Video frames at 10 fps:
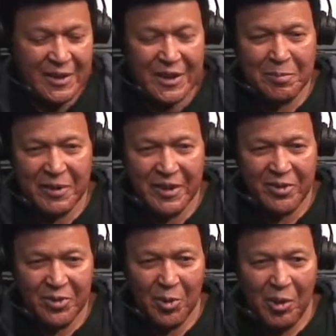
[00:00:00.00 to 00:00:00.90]
And they played
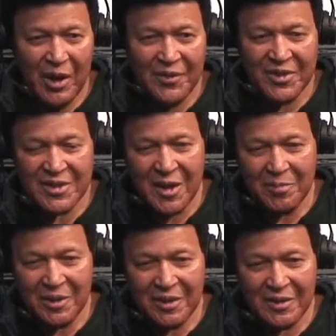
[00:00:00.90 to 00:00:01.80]
it for a while, and they stopped
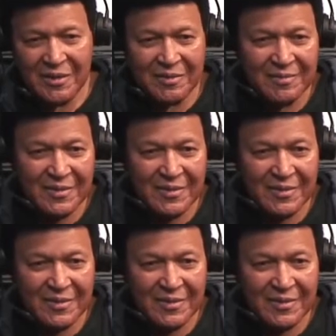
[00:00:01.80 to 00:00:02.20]
playing it.